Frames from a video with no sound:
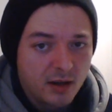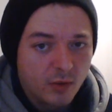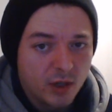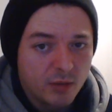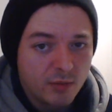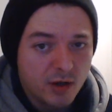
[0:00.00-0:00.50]

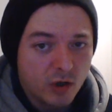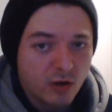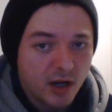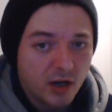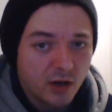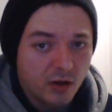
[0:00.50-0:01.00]
You should be
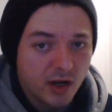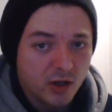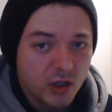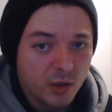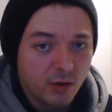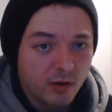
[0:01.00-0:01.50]
cracking on and
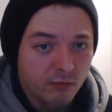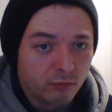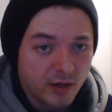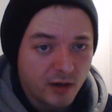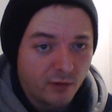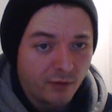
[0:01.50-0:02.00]
doing
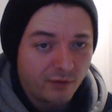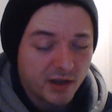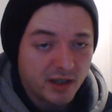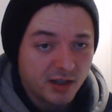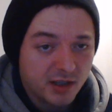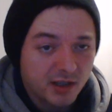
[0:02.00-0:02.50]
real
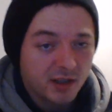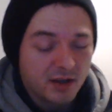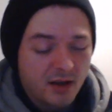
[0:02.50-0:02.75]
physics